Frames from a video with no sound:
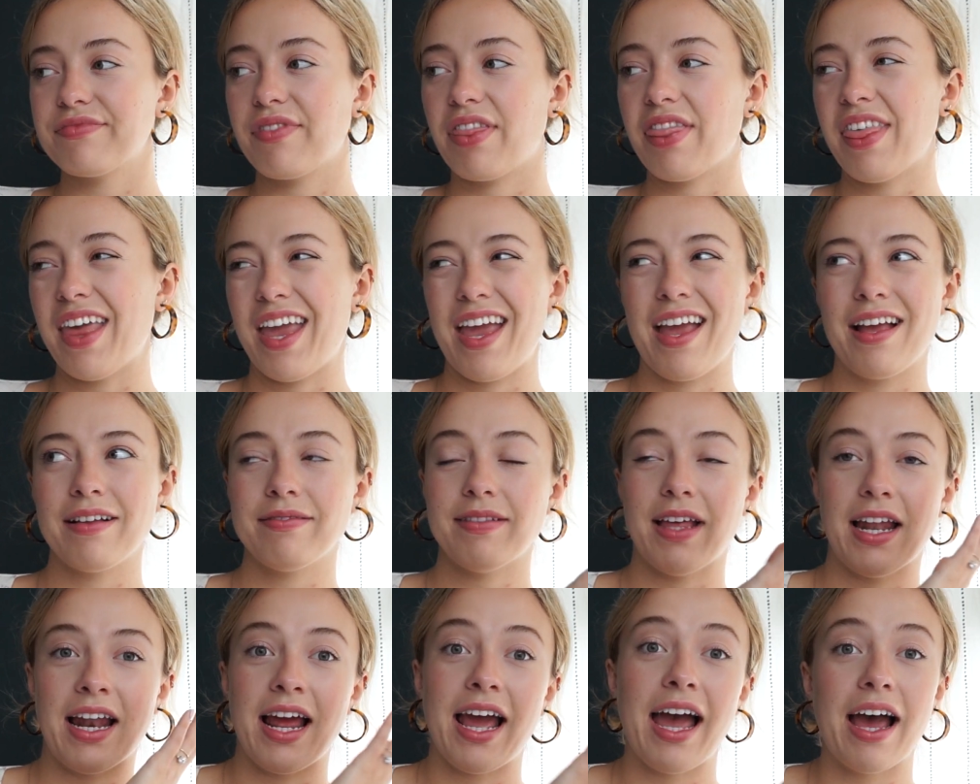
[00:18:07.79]
thing
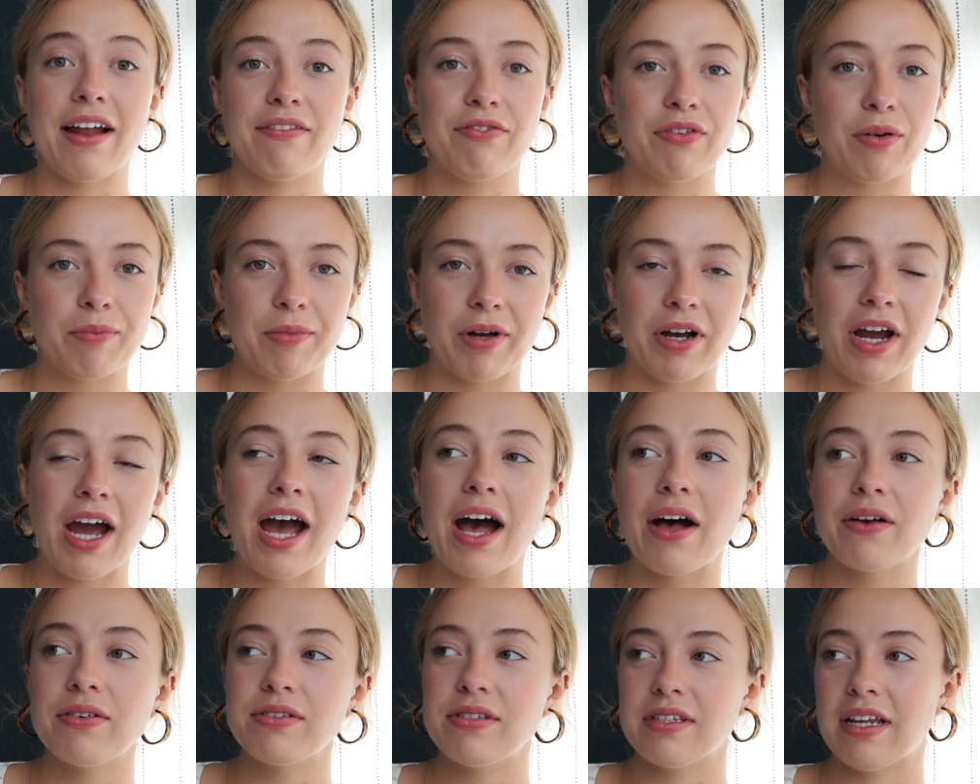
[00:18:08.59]
that I had from our
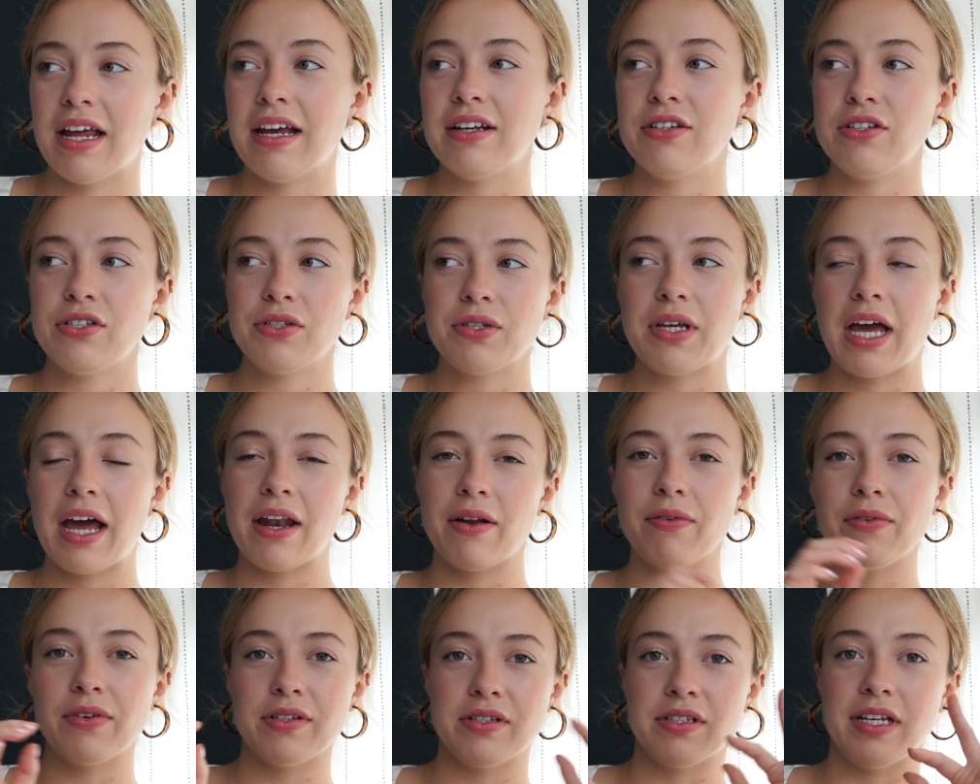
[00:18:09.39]
house, and I just kind
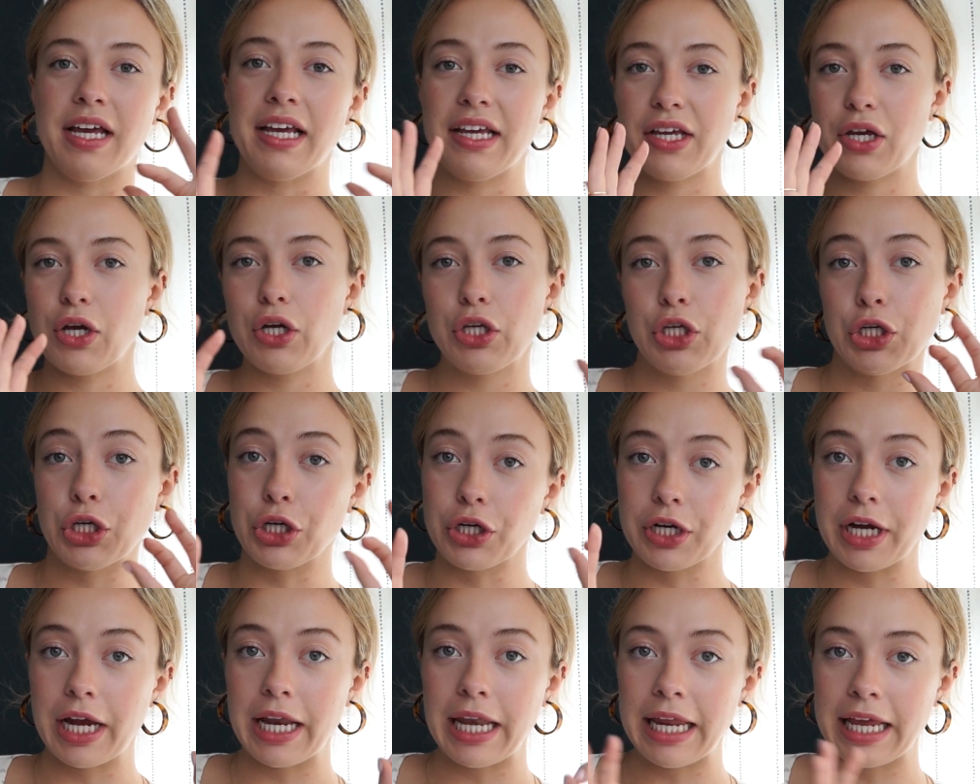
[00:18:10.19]
of was like
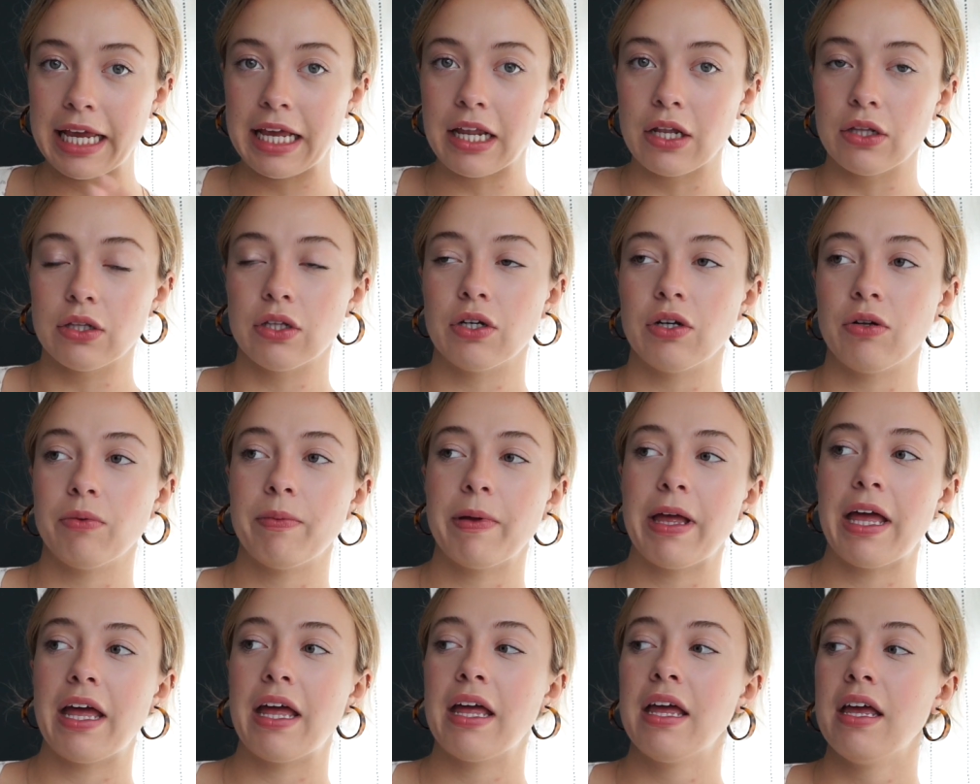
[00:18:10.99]
curating it a little
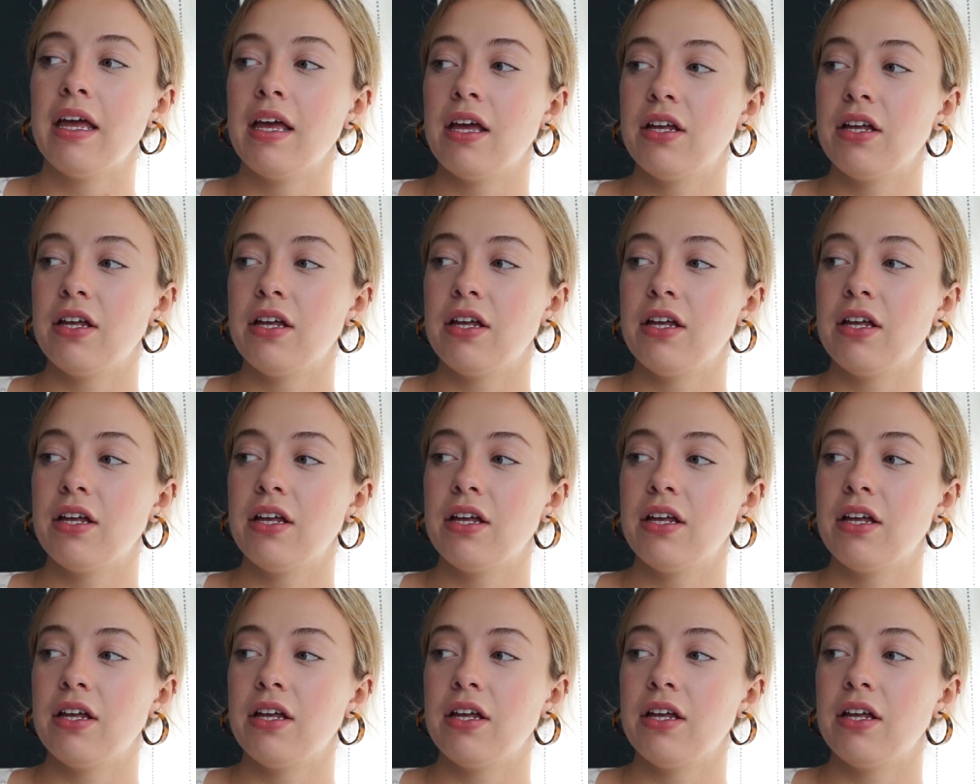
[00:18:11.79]
bit